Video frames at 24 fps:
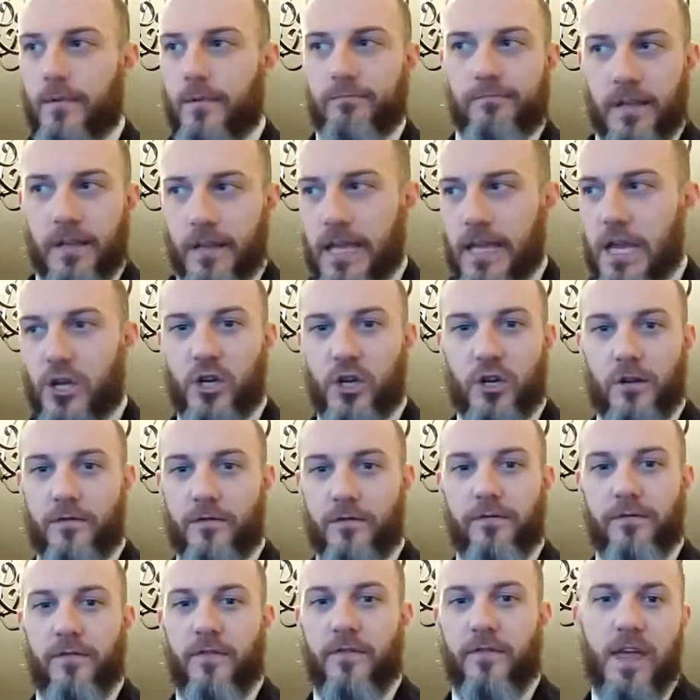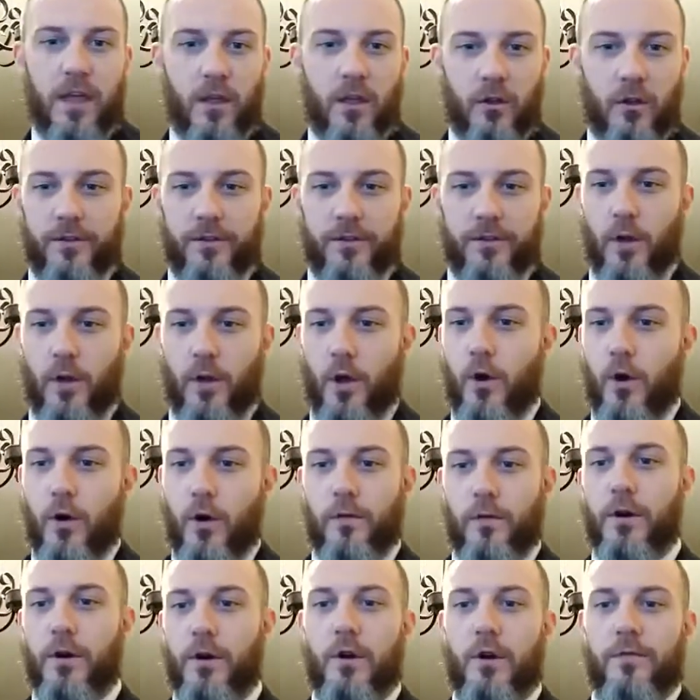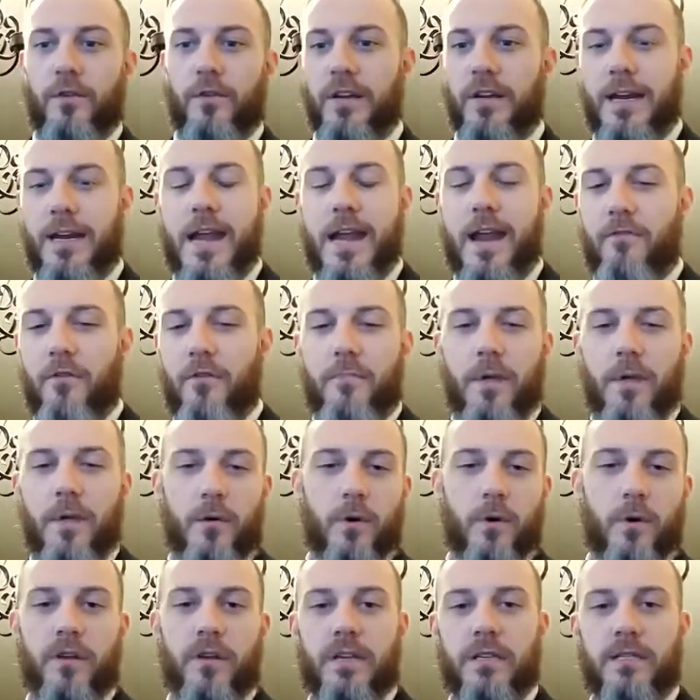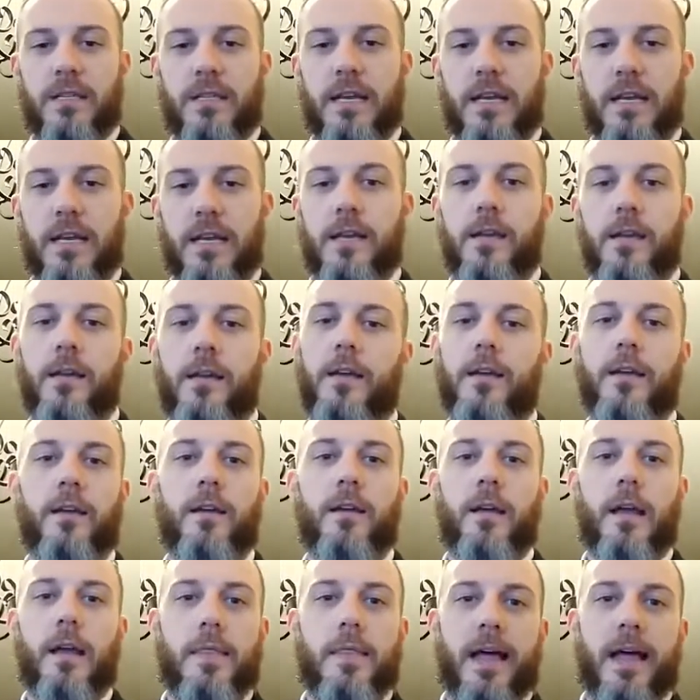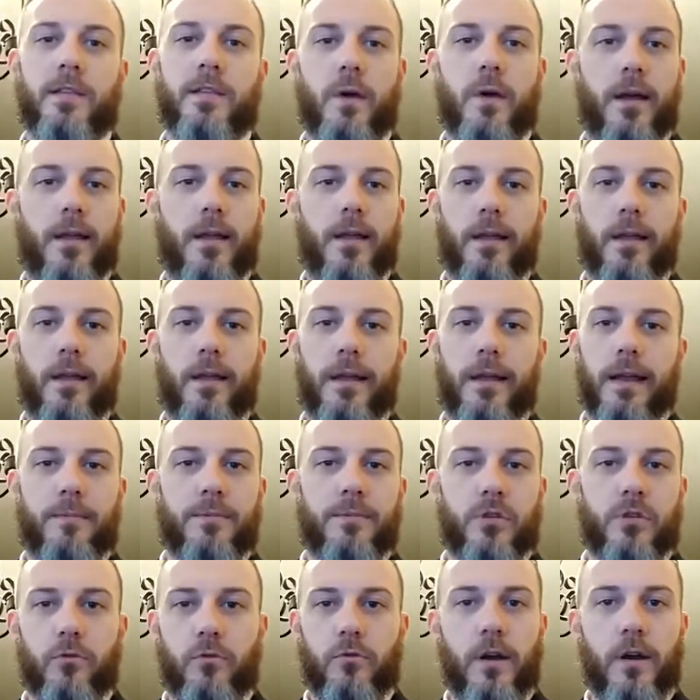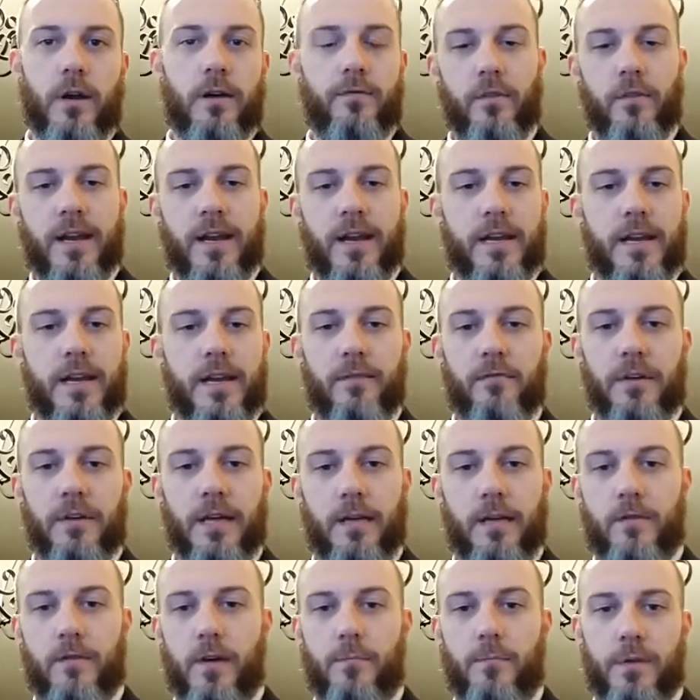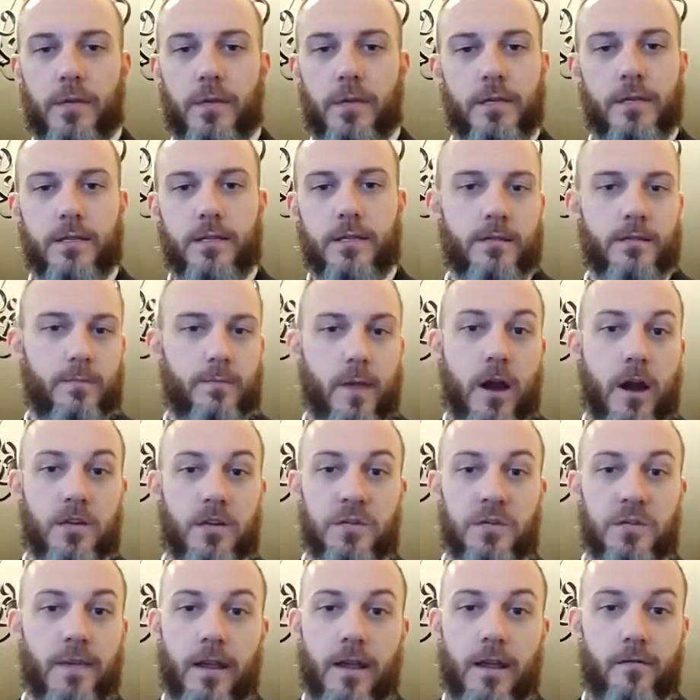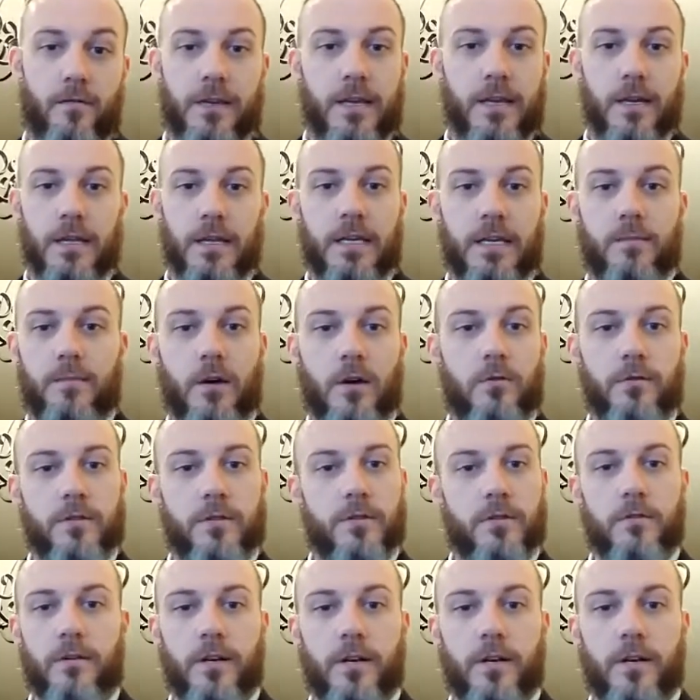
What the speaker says: he should have failed over and over again, never been where he is today. And that's why like I'm so grateful that he never gave up because it inspires me every day to keep going too. You know?